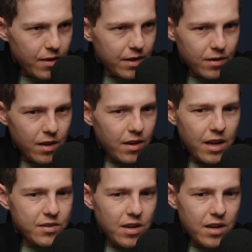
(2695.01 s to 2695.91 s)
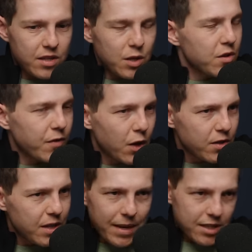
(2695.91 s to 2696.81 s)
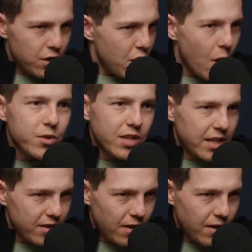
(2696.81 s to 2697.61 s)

I think uh, as as a use of currency, it makes no sense